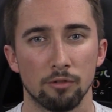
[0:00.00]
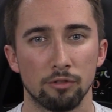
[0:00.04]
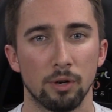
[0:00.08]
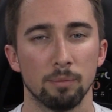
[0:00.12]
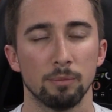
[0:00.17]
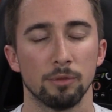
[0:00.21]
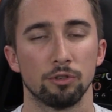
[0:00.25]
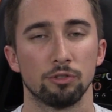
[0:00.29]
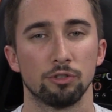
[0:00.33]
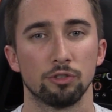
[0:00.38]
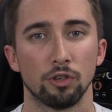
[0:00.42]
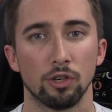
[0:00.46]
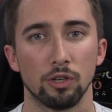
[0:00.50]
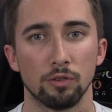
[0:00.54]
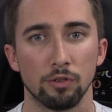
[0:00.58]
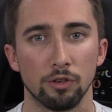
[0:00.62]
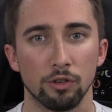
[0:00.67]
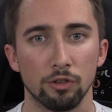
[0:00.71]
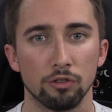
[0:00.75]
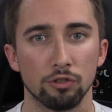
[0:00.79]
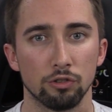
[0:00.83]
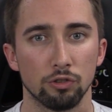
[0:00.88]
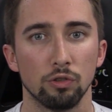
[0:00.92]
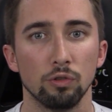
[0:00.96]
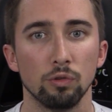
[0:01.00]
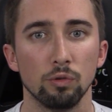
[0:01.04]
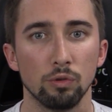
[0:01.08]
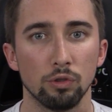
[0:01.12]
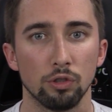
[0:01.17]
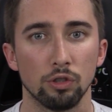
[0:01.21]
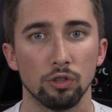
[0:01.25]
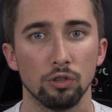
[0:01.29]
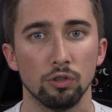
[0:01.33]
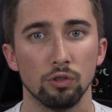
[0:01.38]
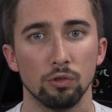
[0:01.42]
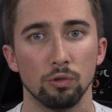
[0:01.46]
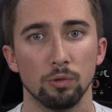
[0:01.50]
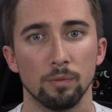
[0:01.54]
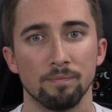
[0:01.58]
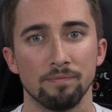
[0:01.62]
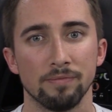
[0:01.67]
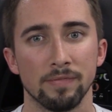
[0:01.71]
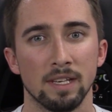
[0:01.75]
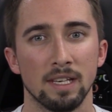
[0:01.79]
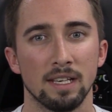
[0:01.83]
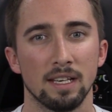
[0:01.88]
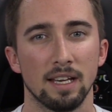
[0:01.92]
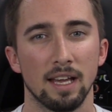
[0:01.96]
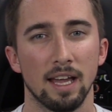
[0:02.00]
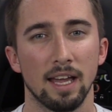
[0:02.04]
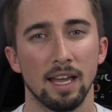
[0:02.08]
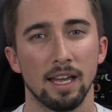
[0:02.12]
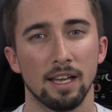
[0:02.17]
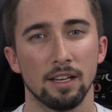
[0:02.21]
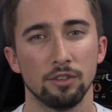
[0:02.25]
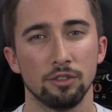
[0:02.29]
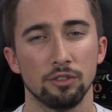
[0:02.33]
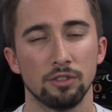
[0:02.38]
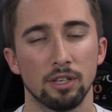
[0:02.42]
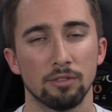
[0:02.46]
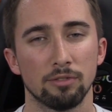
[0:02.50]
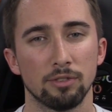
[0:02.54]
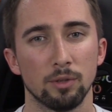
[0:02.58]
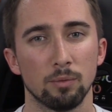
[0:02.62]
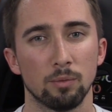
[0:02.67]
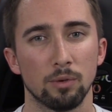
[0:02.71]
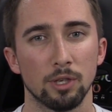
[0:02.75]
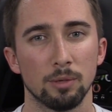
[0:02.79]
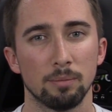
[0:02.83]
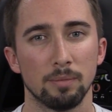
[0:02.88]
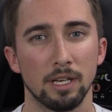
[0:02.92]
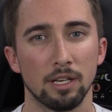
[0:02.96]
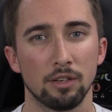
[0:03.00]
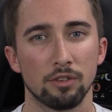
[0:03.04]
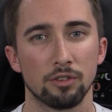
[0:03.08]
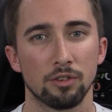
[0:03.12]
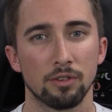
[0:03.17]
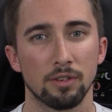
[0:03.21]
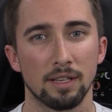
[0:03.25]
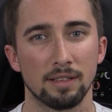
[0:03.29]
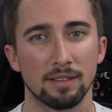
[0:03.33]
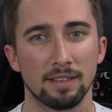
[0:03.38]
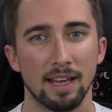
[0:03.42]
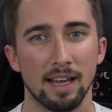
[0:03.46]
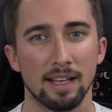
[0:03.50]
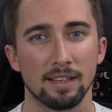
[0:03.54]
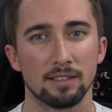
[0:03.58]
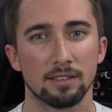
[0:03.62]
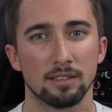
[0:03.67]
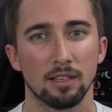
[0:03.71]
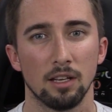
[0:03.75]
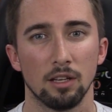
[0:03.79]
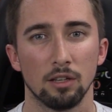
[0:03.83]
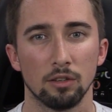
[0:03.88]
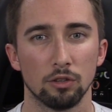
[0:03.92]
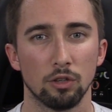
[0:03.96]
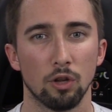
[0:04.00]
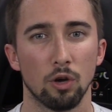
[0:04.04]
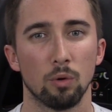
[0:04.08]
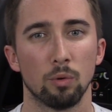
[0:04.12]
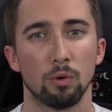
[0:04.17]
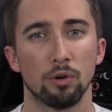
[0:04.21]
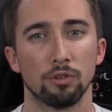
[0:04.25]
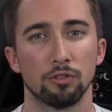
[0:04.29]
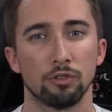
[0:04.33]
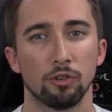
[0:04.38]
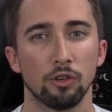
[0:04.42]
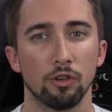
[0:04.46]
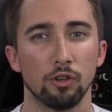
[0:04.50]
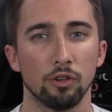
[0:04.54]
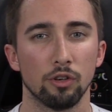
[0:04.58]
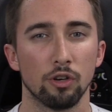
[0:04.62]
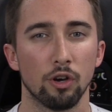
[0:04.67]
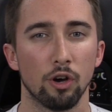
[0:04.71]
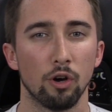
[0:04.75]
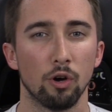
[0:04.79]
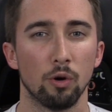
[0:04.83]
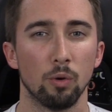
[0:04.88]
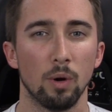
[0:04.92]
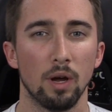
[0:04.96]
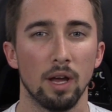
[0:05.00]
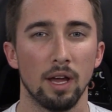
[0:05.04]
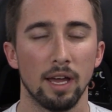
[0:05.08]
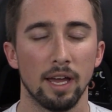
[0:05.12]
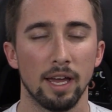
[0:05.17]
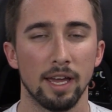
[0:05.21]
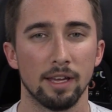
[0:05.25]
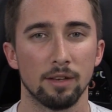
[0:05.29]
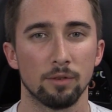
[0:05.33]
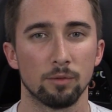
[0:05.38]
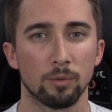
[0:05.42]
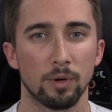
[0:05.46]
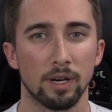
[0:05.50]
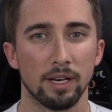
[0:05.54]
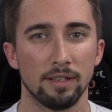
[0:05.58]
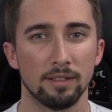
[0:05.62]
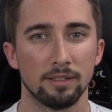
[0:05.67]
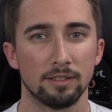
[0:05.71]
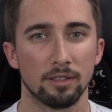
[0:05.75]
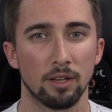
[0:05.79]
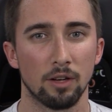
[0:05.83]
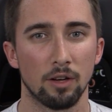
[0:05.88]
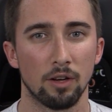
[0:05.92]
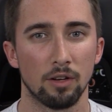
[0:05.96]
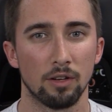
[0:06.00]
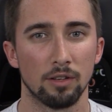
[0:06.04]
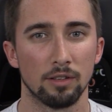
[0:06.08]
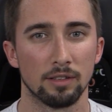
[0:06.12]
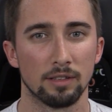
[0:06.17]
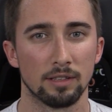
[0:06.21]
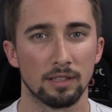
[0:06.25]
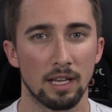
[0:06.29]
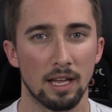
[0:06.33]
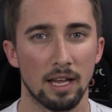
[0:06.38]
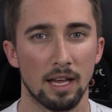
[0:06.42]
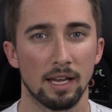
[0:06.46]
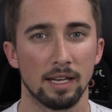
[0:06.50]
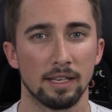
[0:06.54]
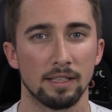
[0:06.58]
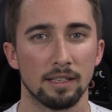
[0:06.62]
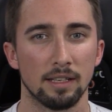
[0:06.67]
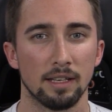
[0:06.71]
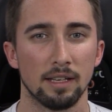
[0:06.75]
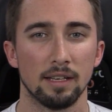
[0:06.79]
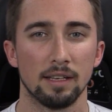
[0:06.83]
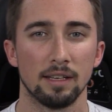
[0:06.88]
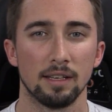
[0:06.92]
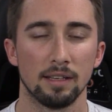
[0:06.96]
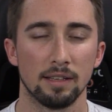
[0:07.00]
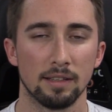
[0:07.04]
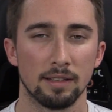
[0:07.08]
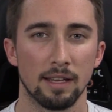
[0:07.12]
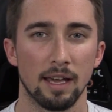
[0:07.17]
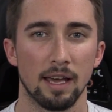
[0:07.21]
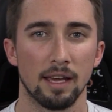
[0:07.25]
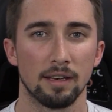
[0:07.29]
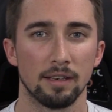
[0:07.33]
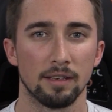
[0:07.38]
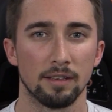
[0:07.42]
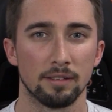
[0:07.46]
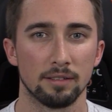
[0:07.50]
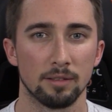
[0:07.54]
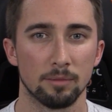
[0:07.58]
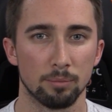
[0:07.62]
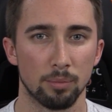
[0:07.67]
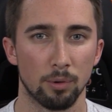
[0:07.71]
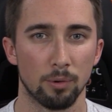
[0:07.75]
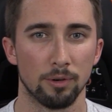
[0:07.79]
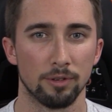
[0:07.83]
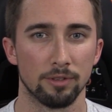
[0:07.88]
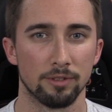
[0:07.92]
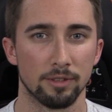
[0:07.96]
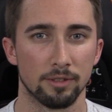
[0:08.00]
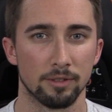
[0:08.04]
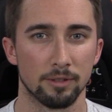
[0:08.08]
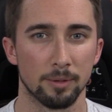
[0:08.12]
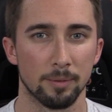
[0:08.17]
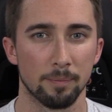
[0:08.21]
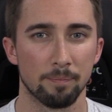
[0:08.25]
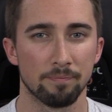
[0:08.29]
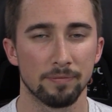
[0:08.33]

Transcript: from the server to you? And you definitely want to make sure that that's lower so you can go and race online. That is important.